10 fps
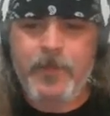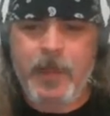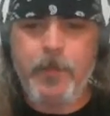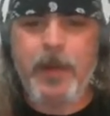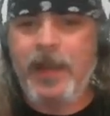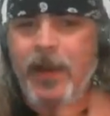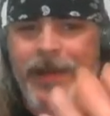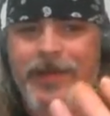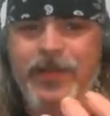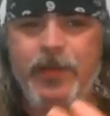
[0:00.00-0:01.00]
But I got
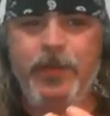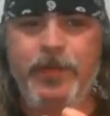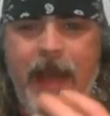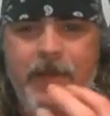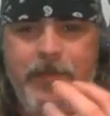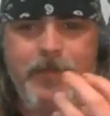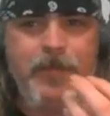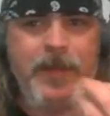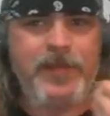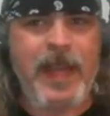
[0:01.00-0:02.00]
into that
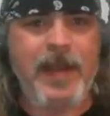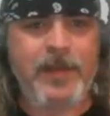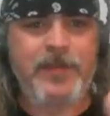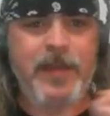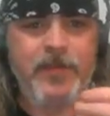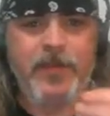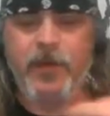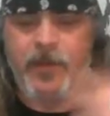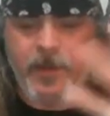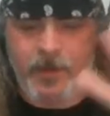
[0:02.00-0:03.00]
Messianic stuff
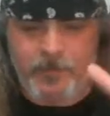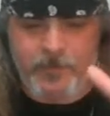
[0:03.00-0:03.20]
or the